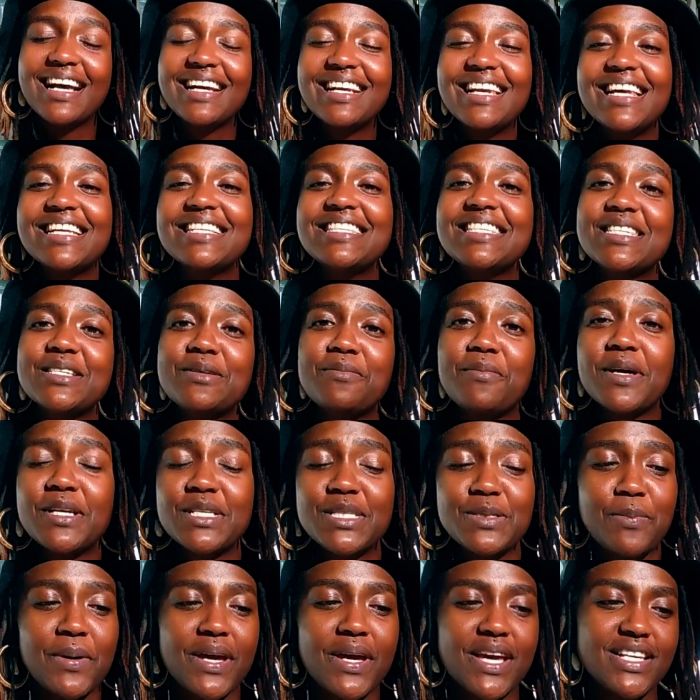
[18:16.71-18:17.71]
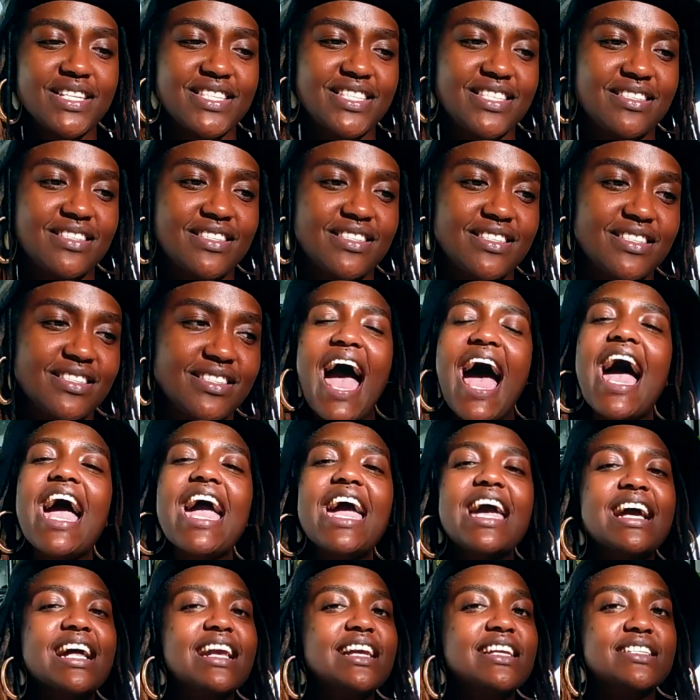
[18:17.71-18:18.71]
Cleansing my space,
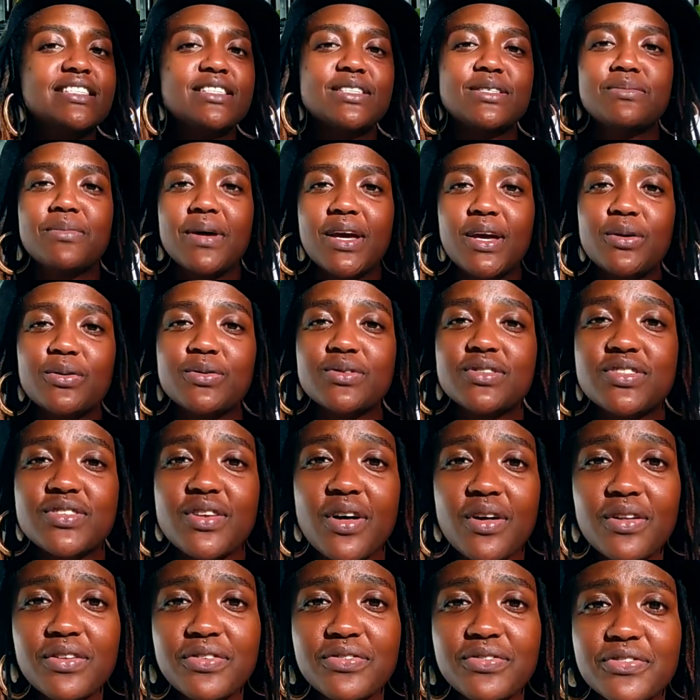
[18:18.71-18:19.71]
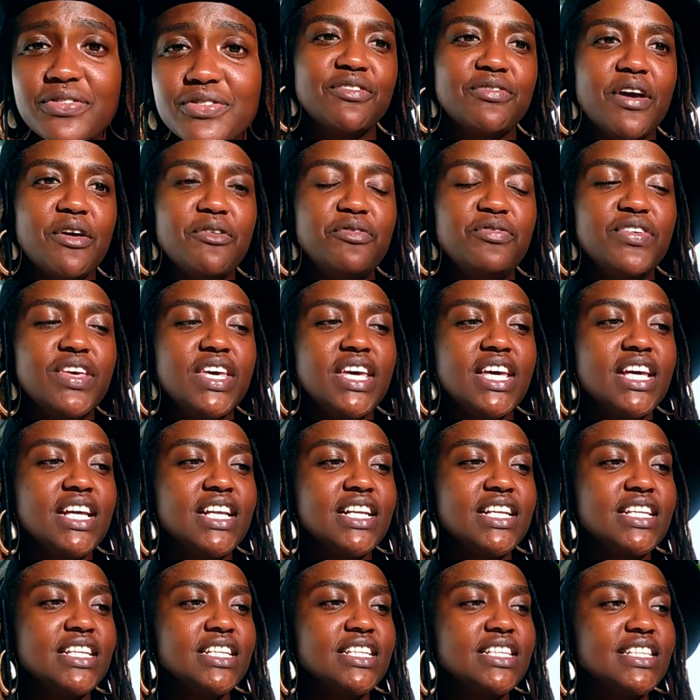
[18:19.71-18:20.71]
I cleanse my own self. If I
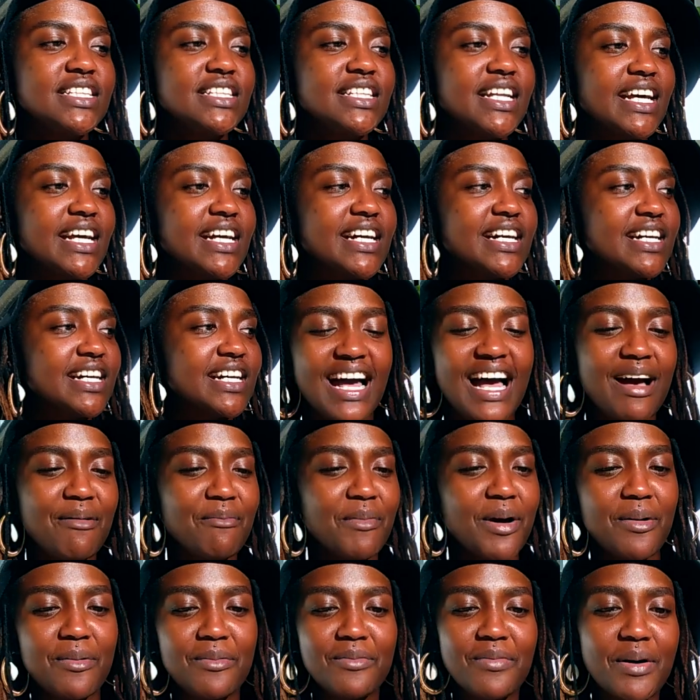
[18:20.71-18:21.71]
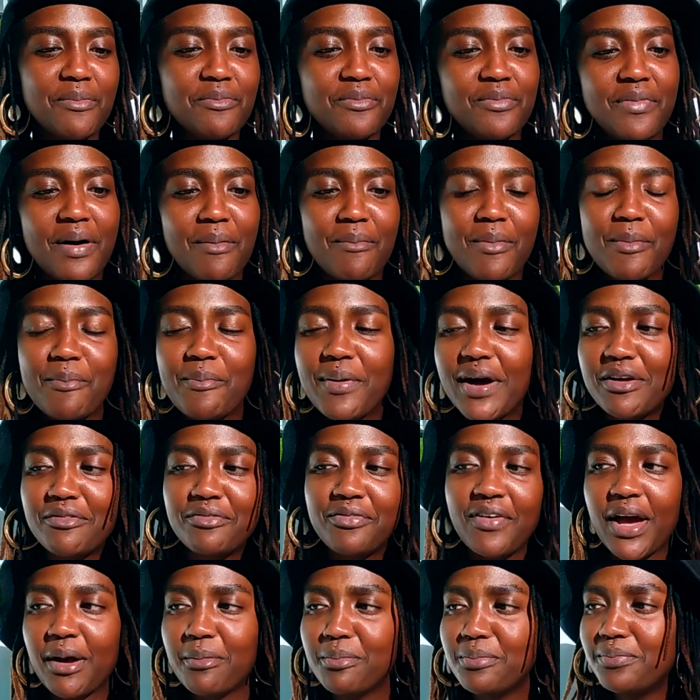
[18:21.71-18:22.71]
feel like I'm a bad
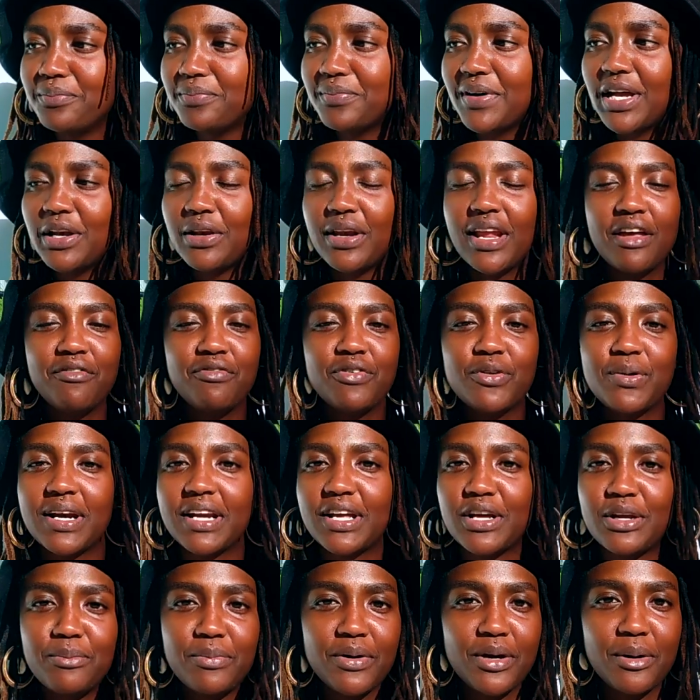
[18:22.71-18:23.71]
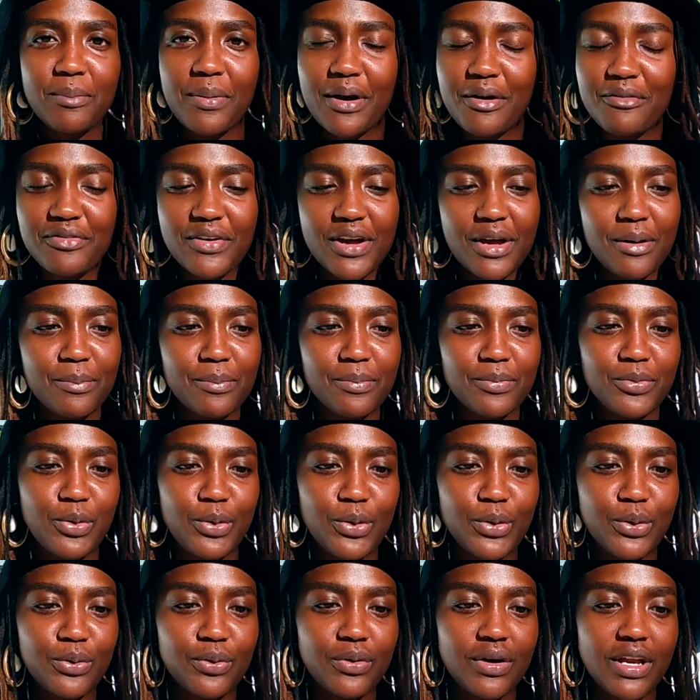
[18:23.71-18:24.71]
vibe, and everyone can be a bad vibe, you
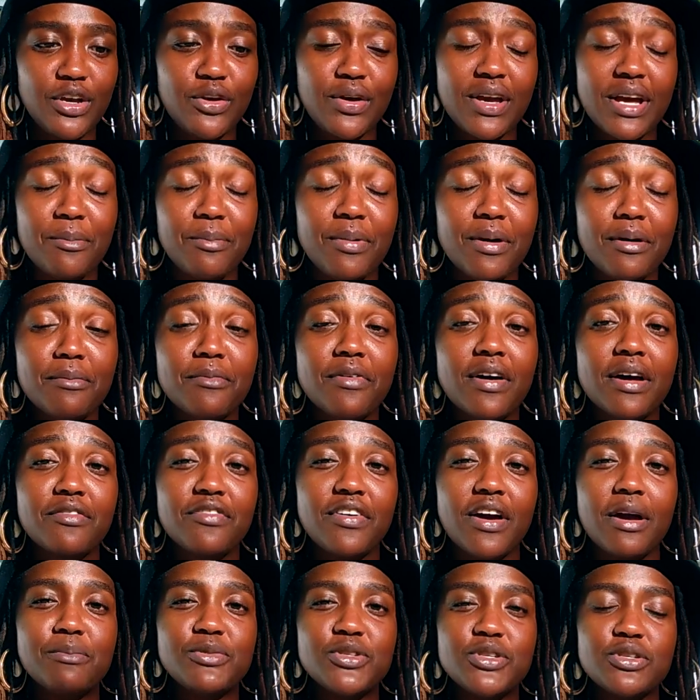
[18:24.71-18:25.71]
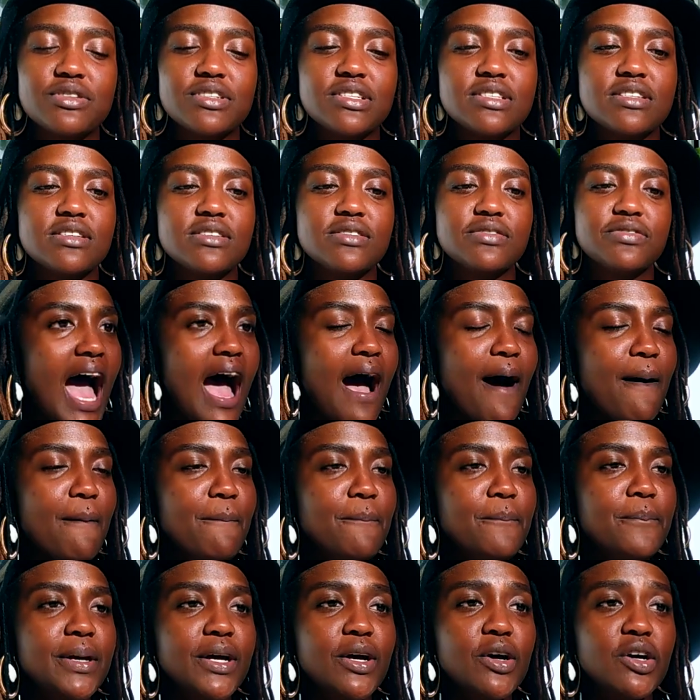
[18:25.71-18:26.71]
know, and you can be a bad vibe to yourself.
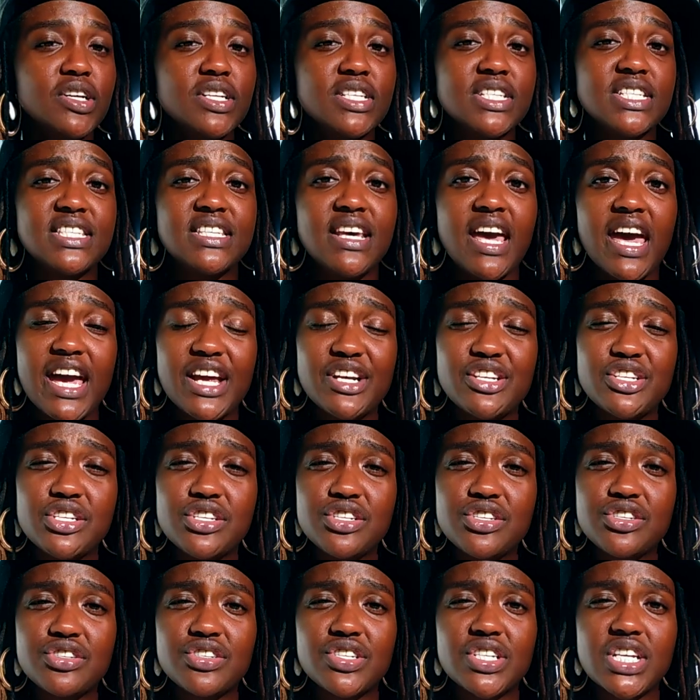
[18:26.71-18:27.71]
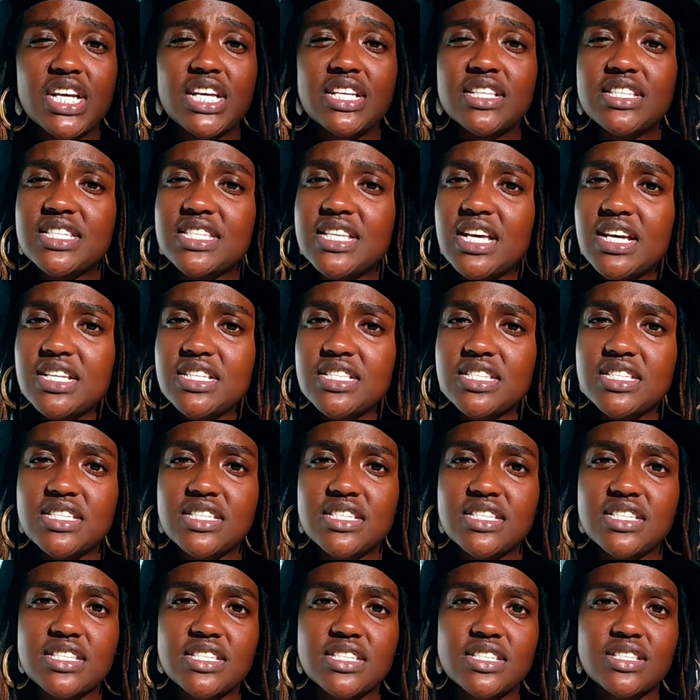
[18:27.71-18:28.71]
I'm big on sage,
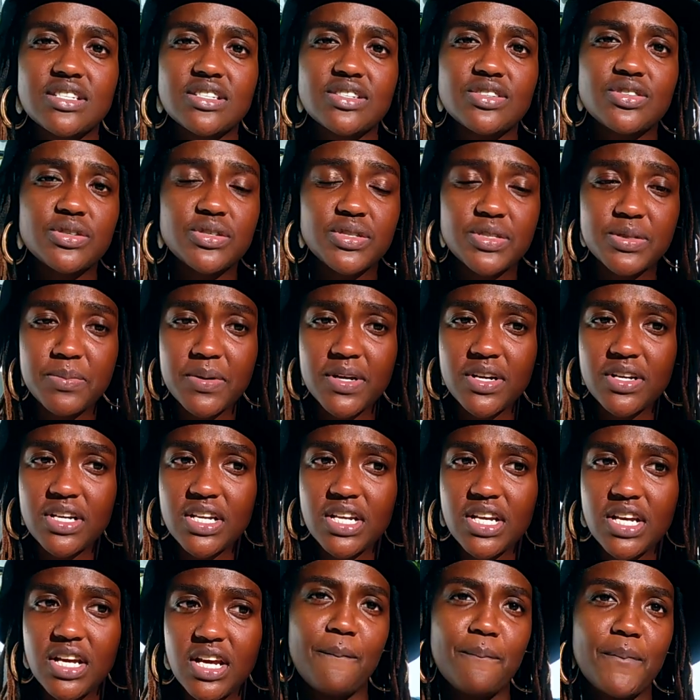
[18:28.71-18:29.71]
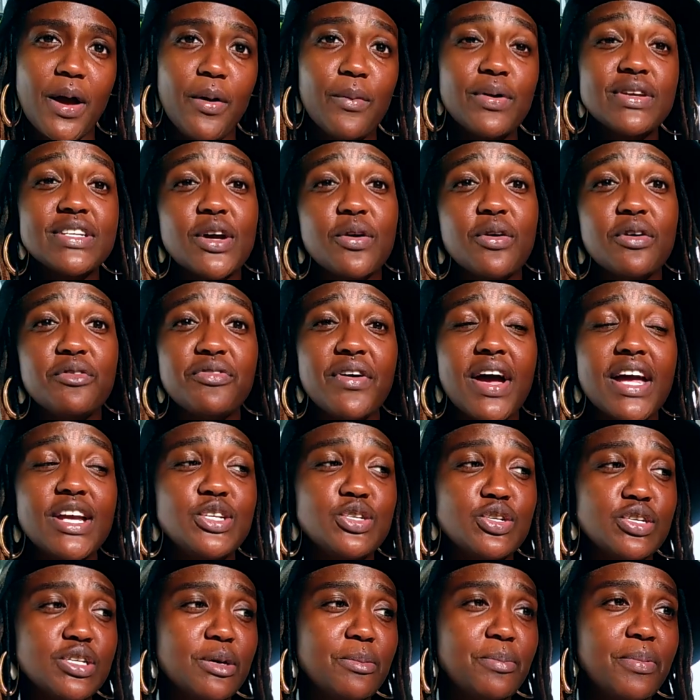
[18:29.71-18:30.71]
incense, rosemary. I wish I could find
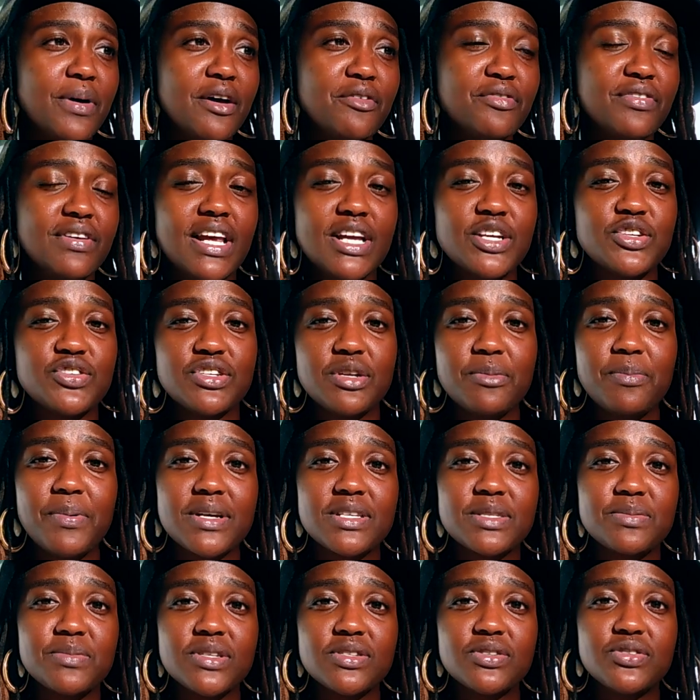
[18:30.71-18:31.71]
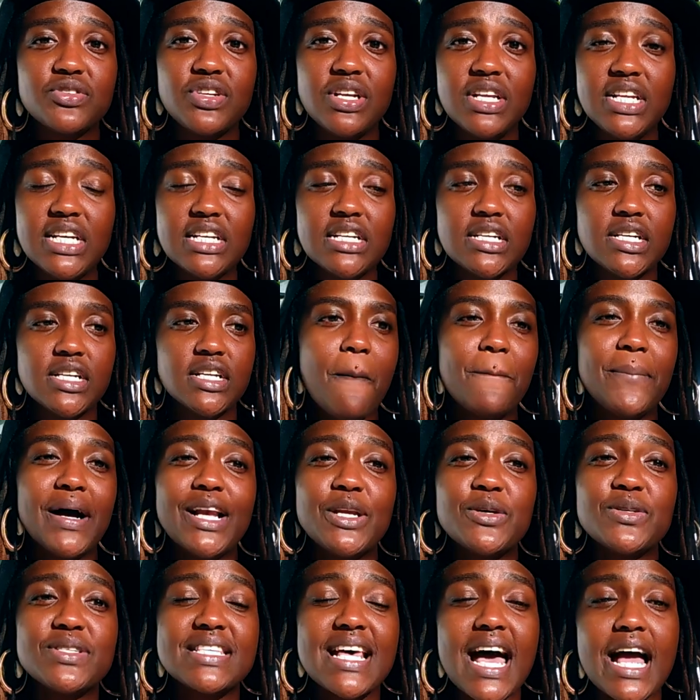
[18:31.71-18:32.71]
juniper. I feel like juniper smells really good.
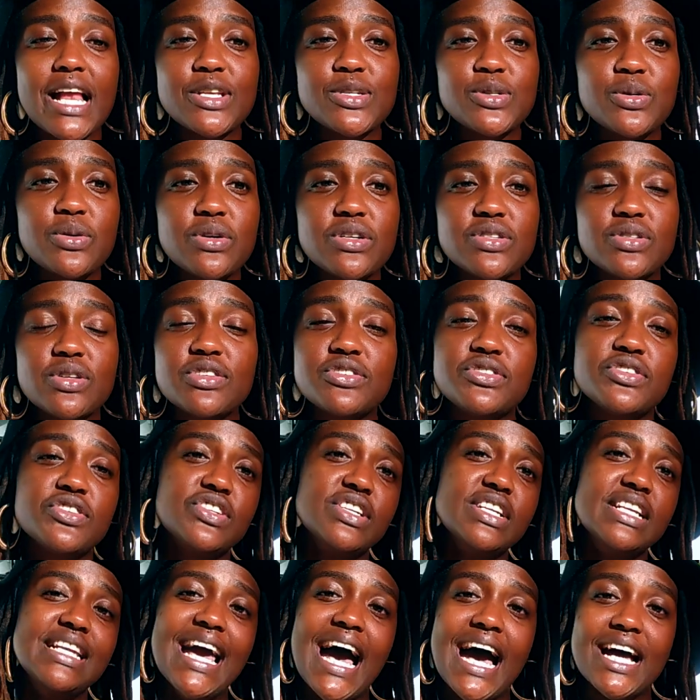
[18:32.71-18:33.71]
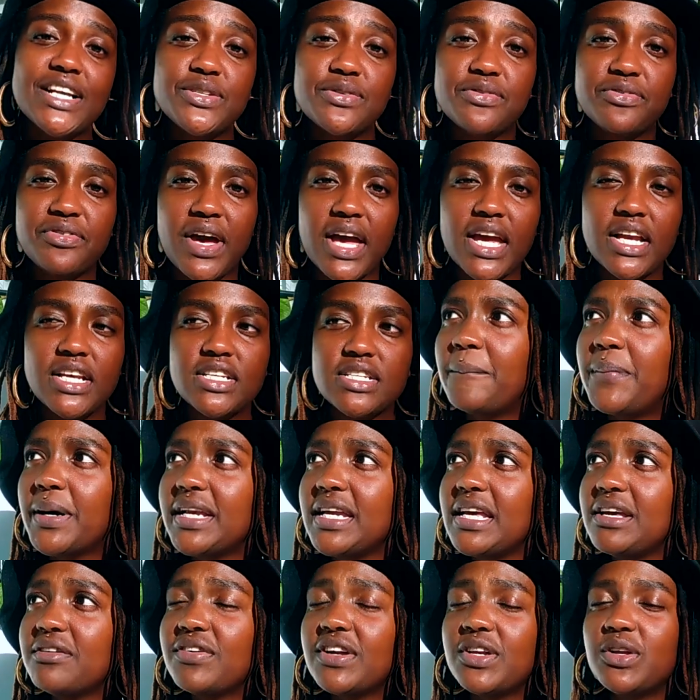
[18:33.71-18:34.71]
Palo Santo is also really hard to find, but
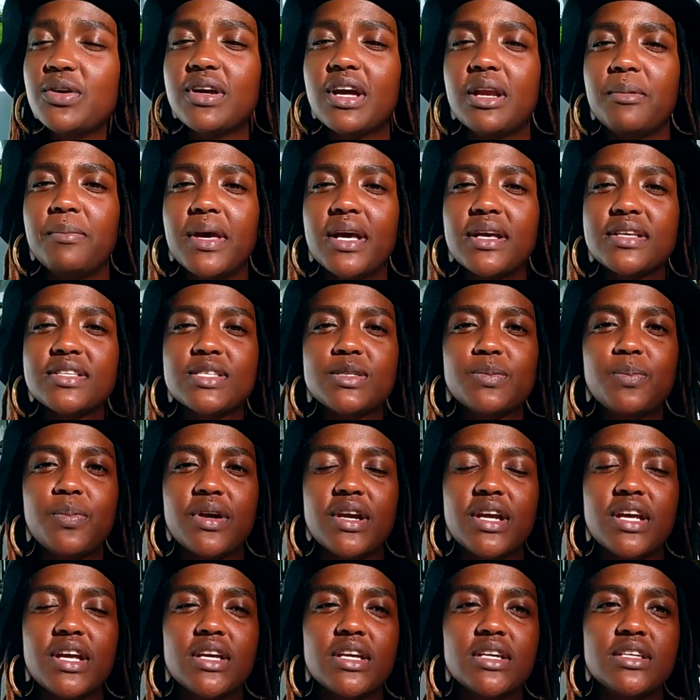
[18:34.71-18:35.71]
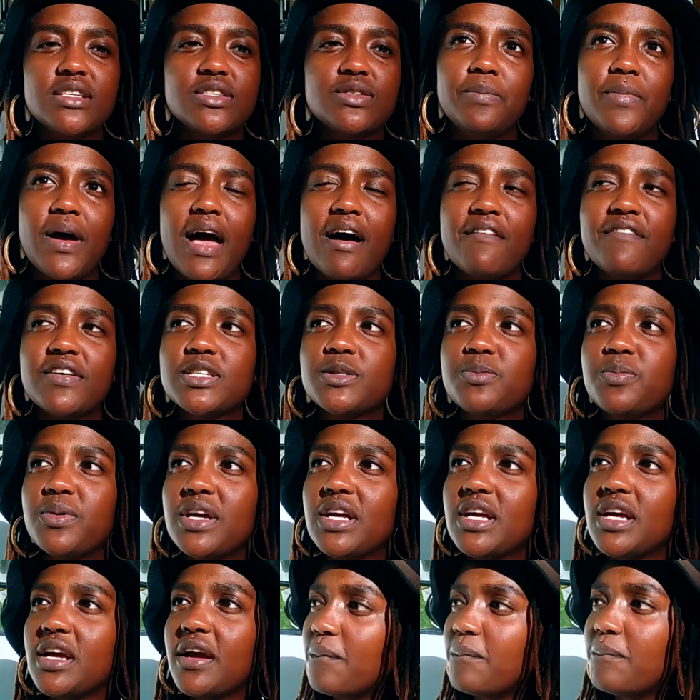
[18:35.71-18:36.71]
even you can make sprays. I have a
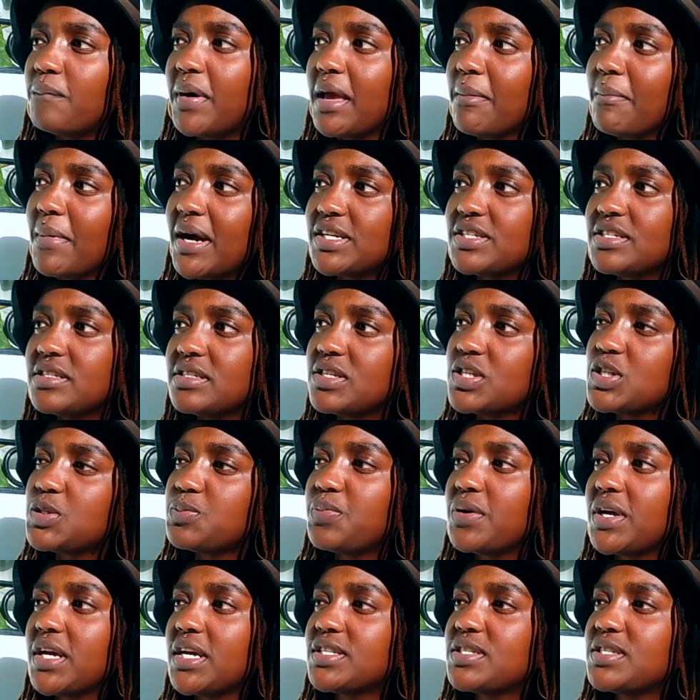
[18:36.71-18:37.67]
spray, my emergency spray.